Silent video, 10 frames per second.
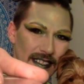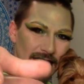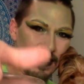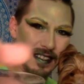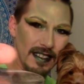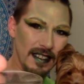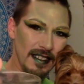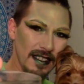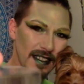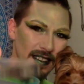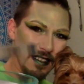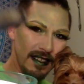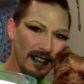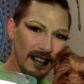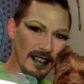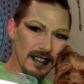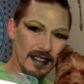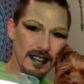Nothing is said.